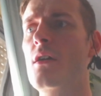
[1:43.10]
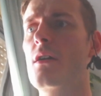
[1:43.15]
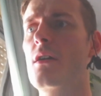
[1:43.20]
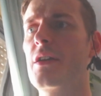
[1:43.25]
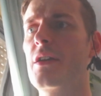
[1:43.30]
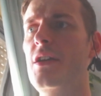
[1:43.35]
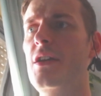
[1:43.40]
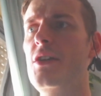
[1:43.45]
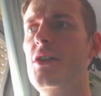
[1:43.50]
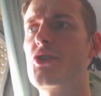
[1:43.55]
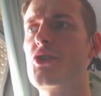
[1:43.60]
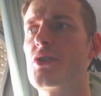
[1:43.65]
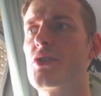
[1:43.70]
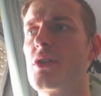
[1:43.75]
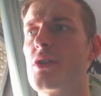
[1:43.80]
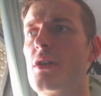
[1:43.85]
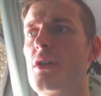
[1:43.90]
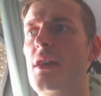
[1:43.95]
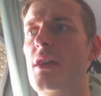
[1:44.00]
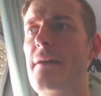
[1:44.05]
Each
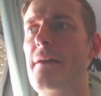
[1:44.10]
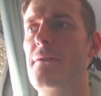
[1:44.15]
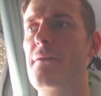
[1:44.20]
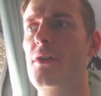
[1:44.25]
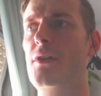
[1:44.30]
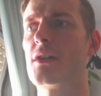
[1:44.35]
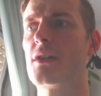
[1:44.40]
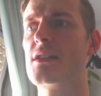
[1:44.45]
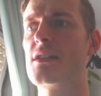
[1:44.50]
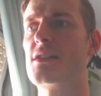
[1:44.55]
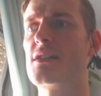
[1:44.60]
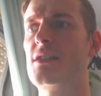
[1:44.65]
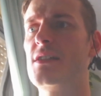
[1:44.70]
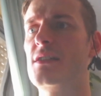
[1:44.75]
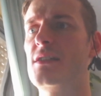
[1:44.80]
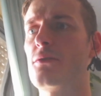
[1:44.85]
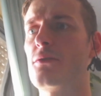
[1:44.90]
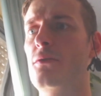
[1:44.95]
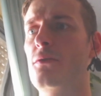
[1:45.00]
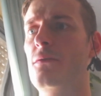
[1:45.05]
level
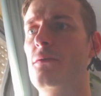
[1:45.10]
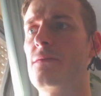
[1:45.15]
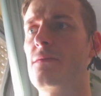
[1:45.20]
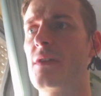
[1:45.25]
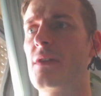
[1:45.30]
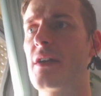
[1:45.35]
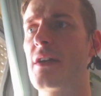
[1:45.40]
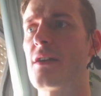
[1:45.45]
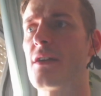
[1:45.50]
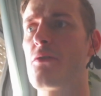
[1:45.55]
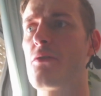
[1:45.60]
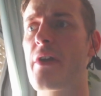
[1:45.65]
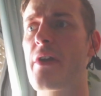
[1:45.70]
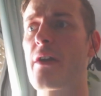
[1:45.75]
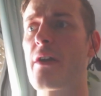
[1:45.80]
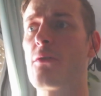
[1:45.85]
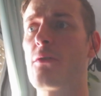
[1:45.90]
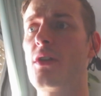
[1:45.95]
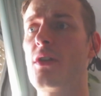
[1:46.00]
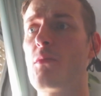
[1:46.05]
consists of like
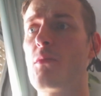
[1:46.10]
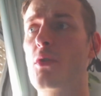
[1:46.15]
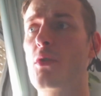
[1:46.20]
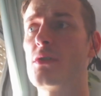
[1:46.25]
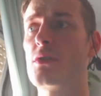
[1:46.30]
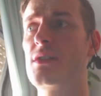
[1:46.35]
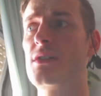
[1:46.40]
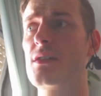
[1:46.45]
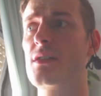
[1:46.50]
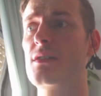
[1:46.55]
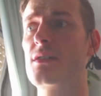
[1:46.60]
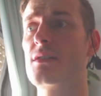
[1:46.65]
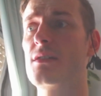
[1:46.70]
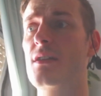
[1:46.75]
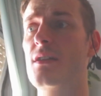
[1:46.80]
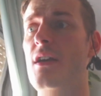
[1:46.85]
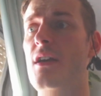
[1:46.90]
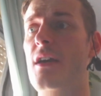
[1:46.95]
regular monsters,